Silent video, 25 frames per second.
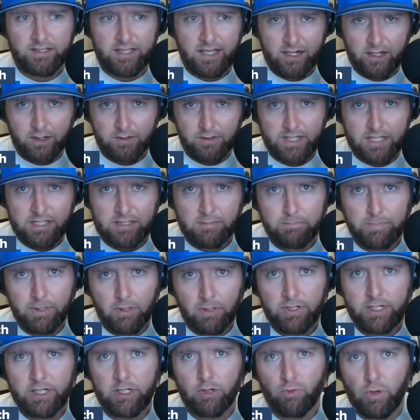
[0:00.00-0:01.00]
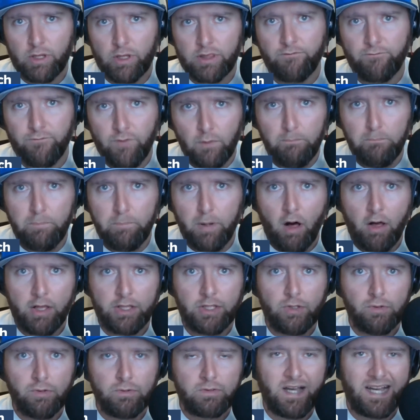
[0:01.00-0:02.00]
I think San Diego State's ability to run the
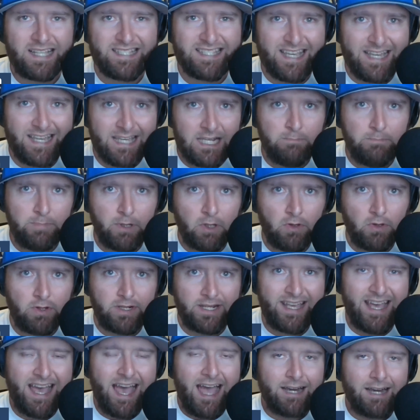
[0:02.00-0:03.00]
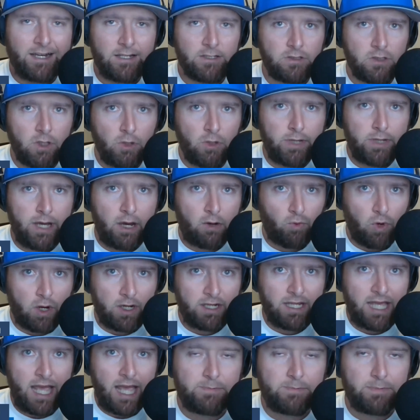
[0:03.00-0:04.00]
football and Utah's inability to slow
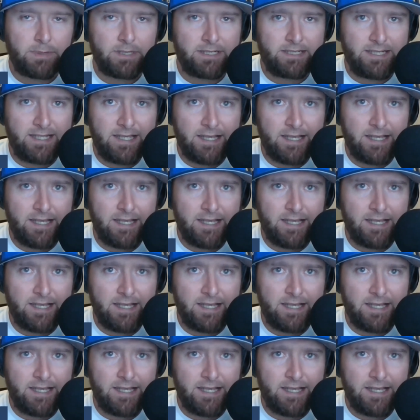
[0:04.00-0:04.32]
down games,